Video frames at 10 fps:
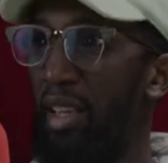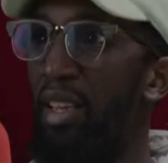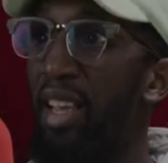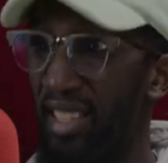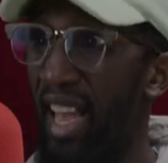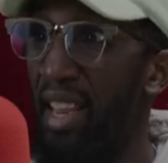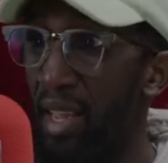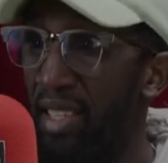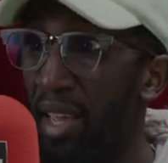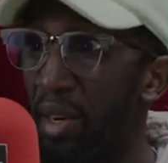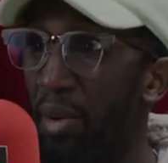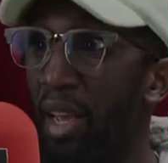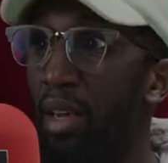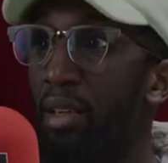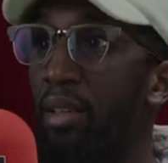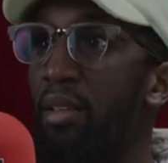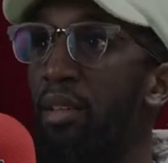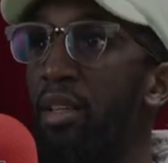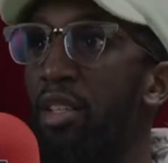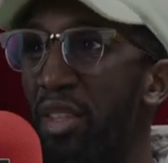so is, that how they, is that how they do, yeah? Yeah, yeah,
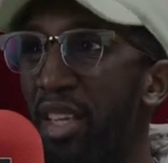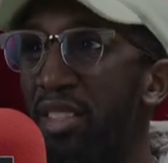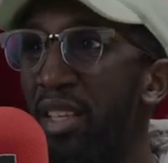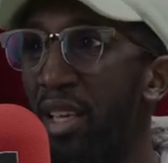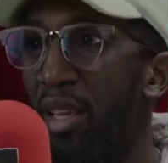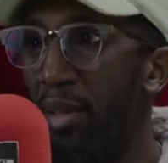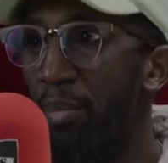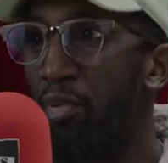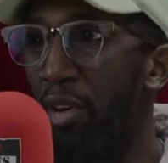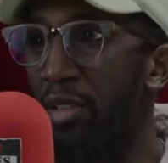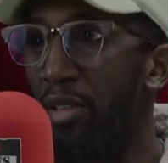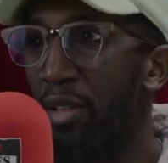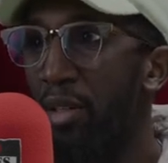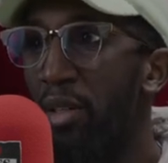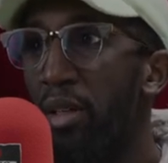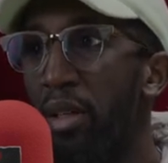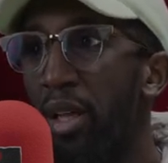yeah. So they're sneaky pricks. They're sneaky as well,